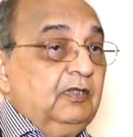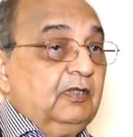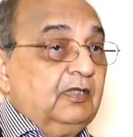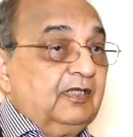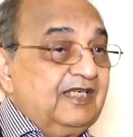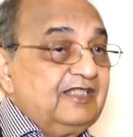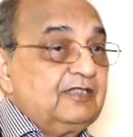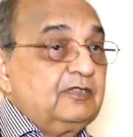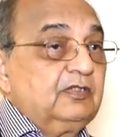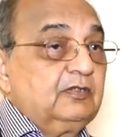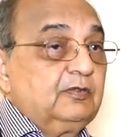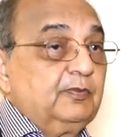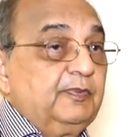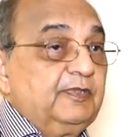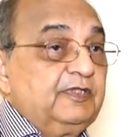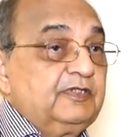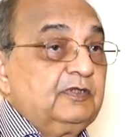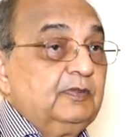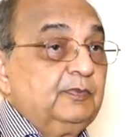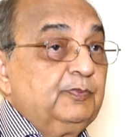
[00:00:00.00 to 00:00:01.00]
The rest of the
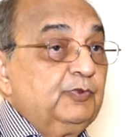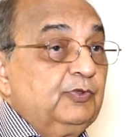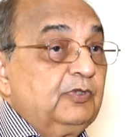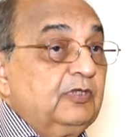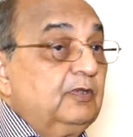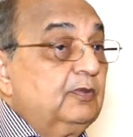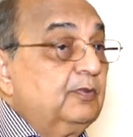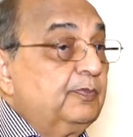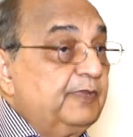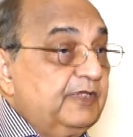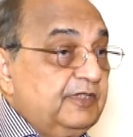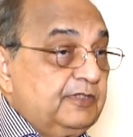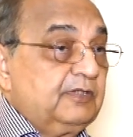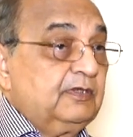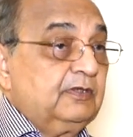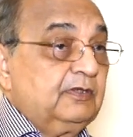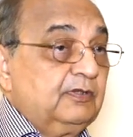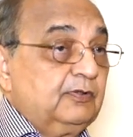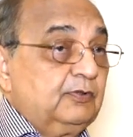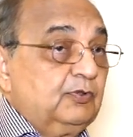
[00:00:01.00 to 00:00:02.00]
patient put on
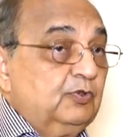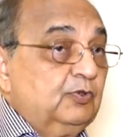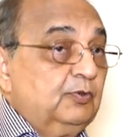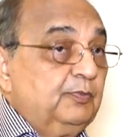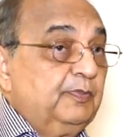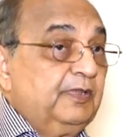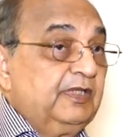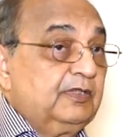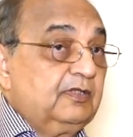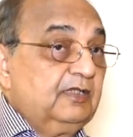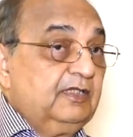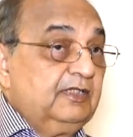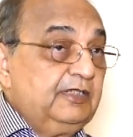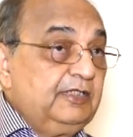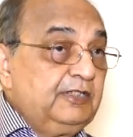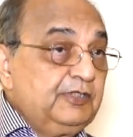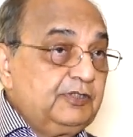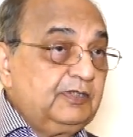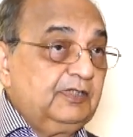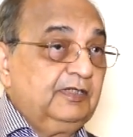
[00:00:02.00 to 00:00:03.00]
pressure control. But
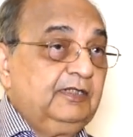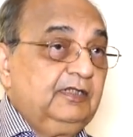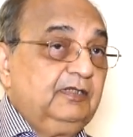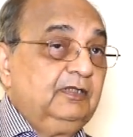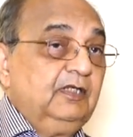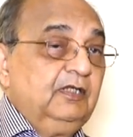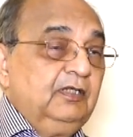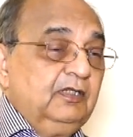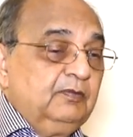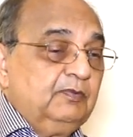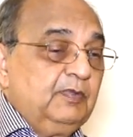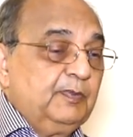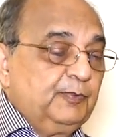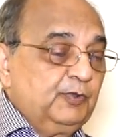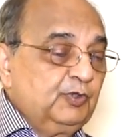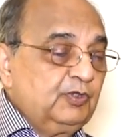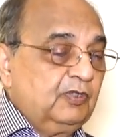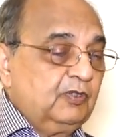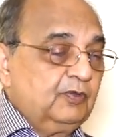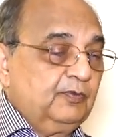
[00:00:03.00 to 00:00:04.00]
initially, we
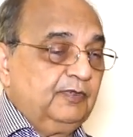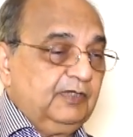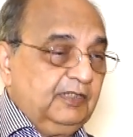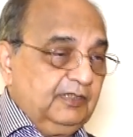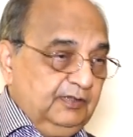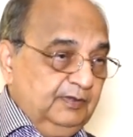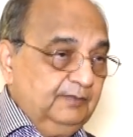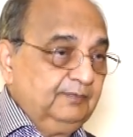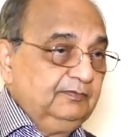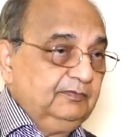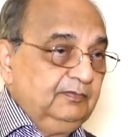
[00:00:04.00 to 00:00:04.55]
put on volume.